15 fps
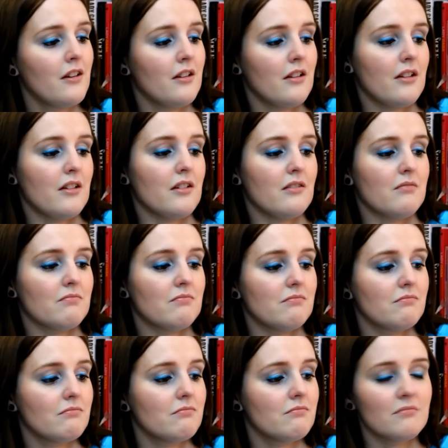I
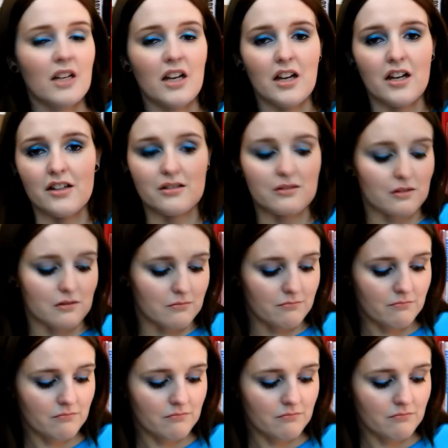don't know,